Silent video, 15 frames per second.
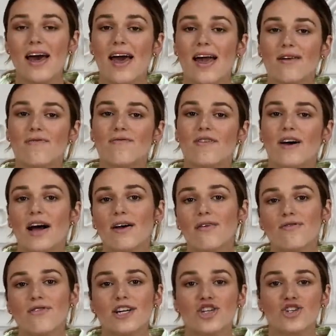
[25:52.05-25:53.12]
and five
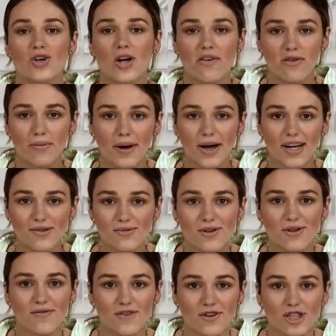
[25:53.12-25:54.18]
free travel packs with
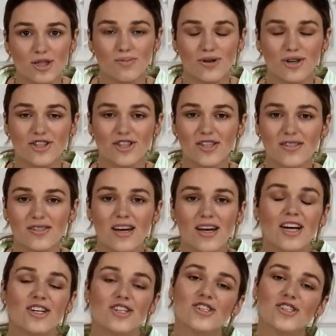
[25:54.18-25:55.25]
your first purchase.
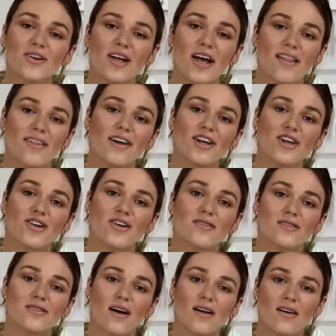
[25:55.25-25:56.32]
Just go to
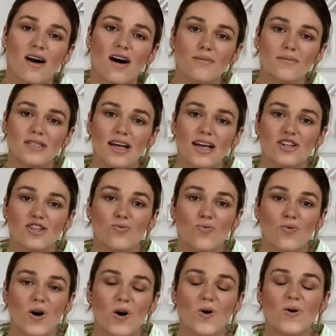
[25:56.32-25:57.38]
athleticgreens.com slash
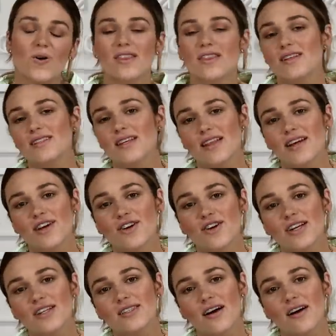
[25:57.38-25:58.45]
whoa. That's
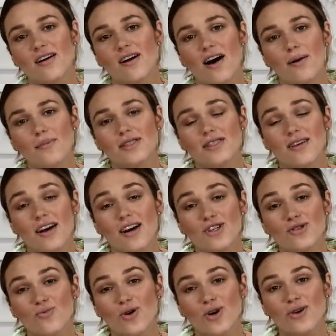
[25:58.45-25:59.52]
athleticgreens.com slash
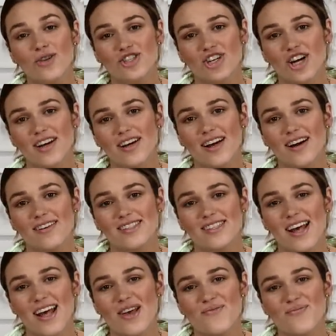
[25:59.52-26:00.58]
whoa to check it out
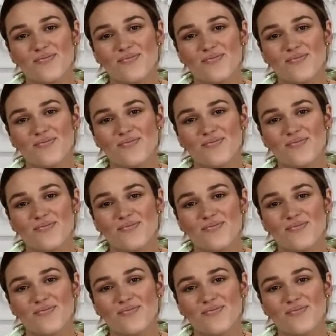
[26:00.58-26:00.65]
today.